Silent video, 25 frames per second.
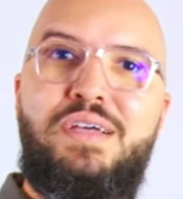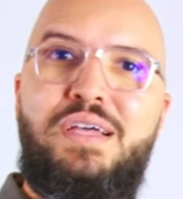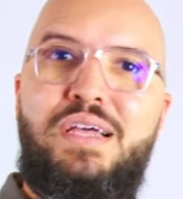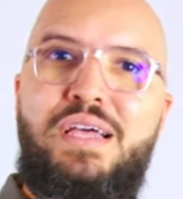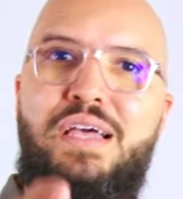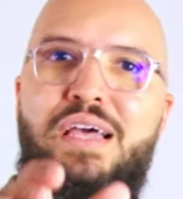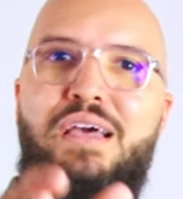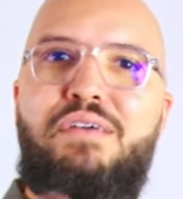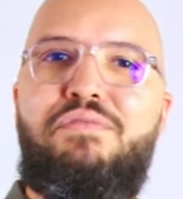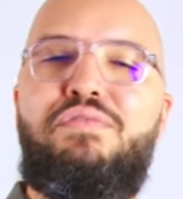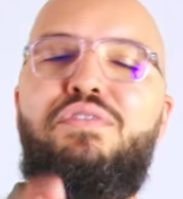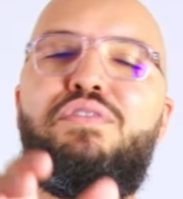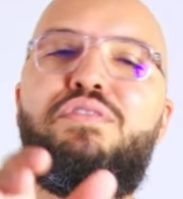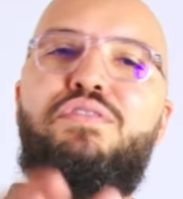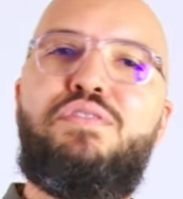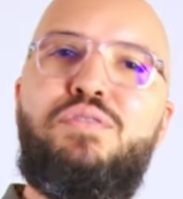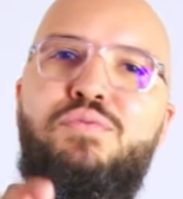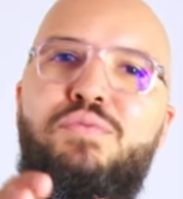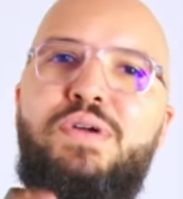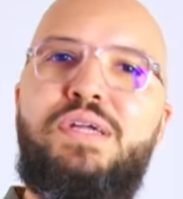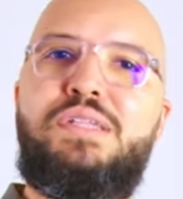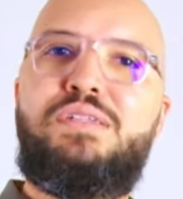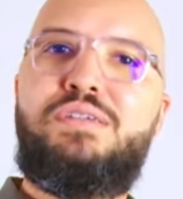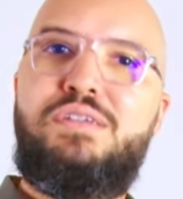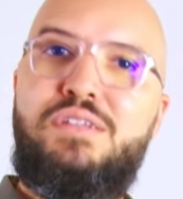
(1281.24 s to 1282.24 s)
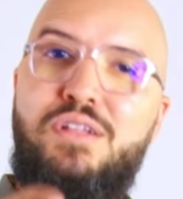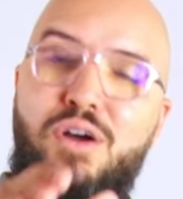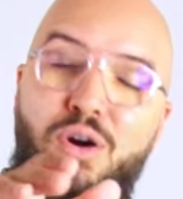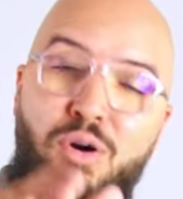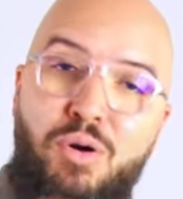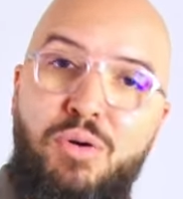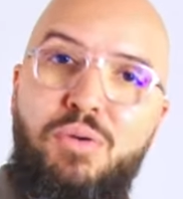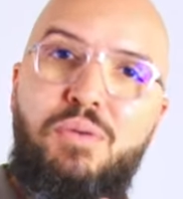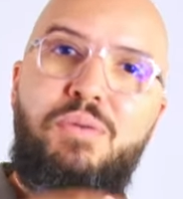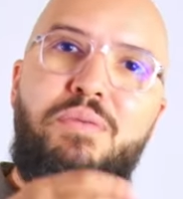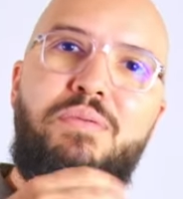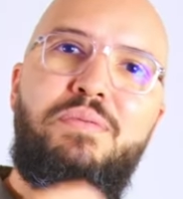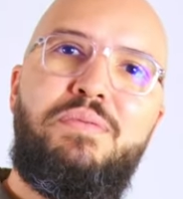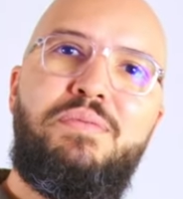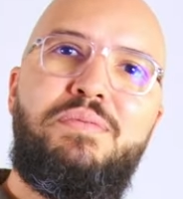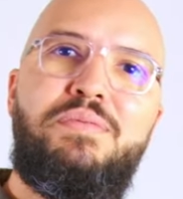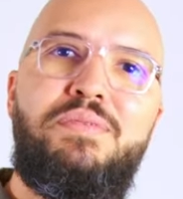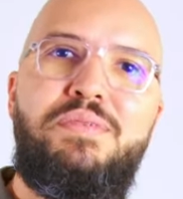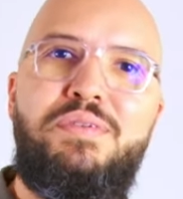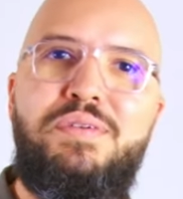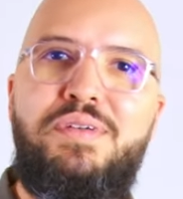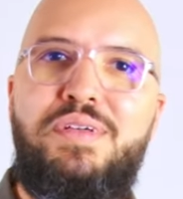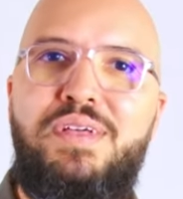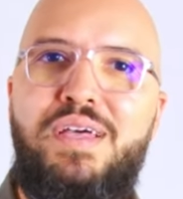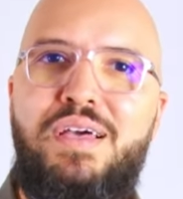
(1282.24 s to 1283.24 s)
Have you surrendered all?
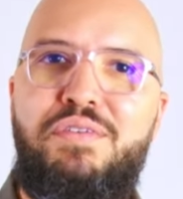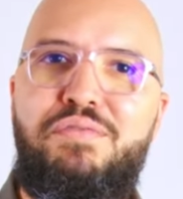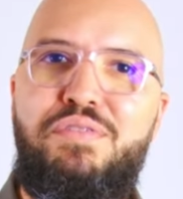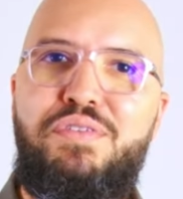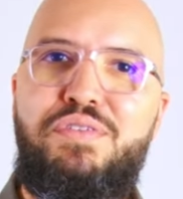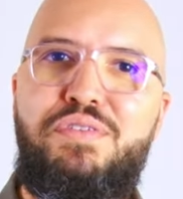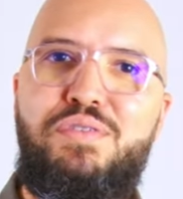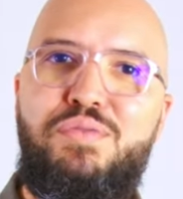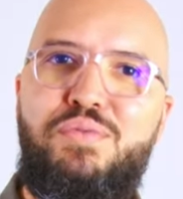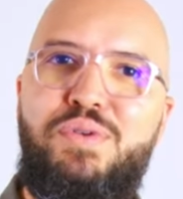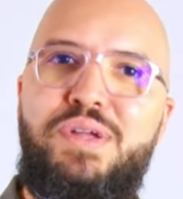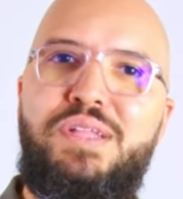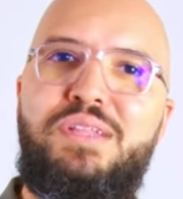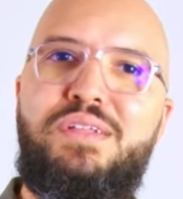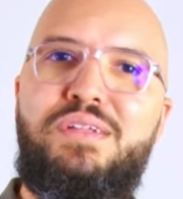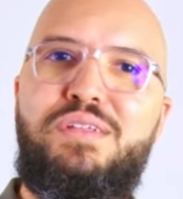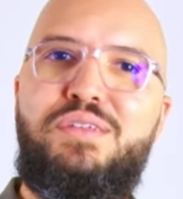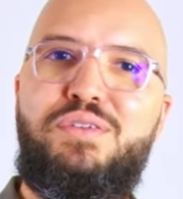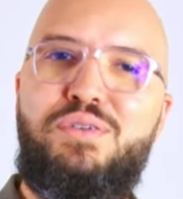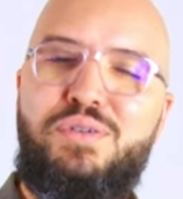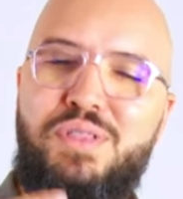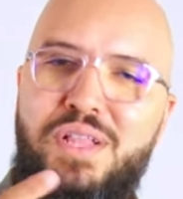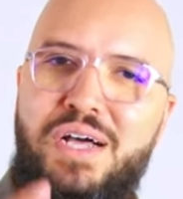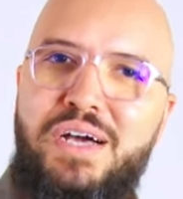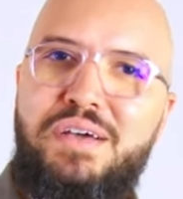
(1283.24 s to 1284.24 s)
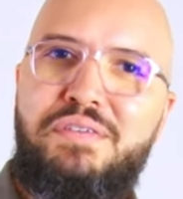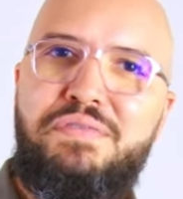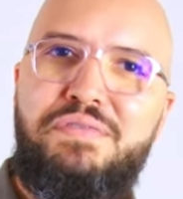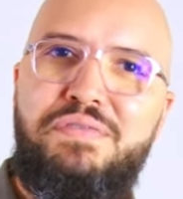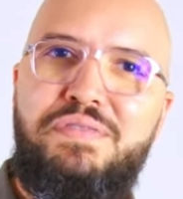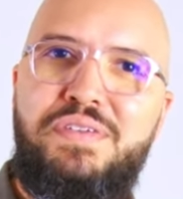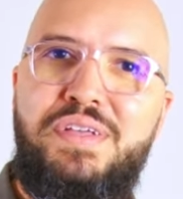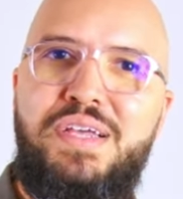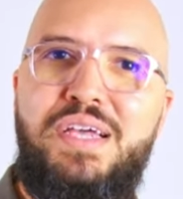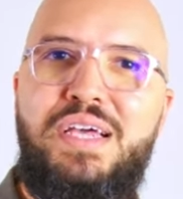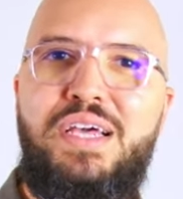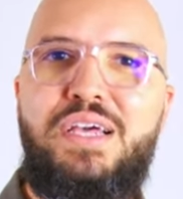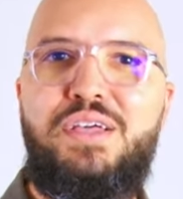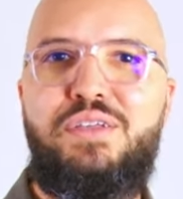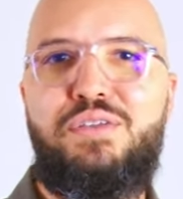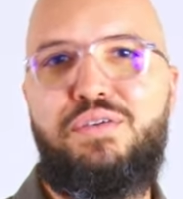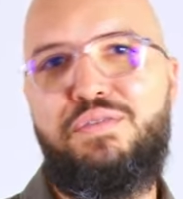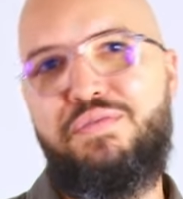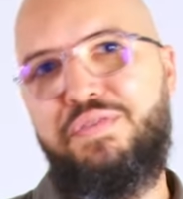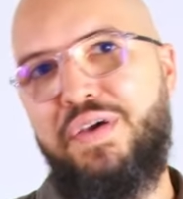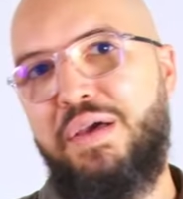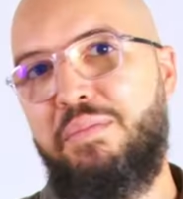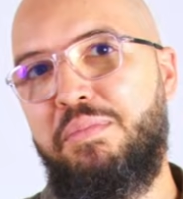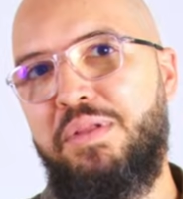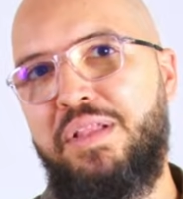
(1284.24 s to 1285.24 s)
Have you surrendered your life, your
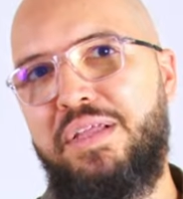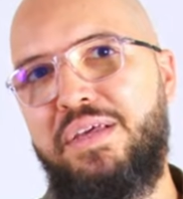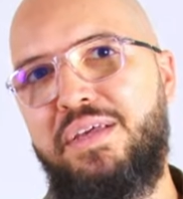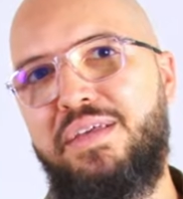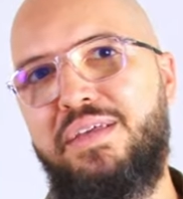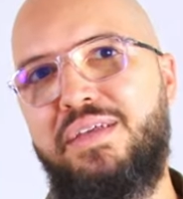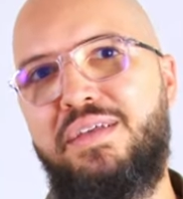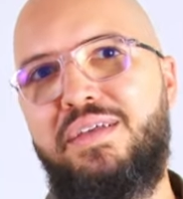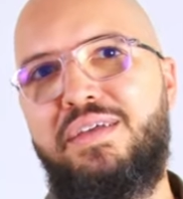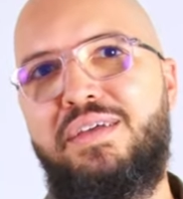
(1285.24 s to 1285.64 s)
family,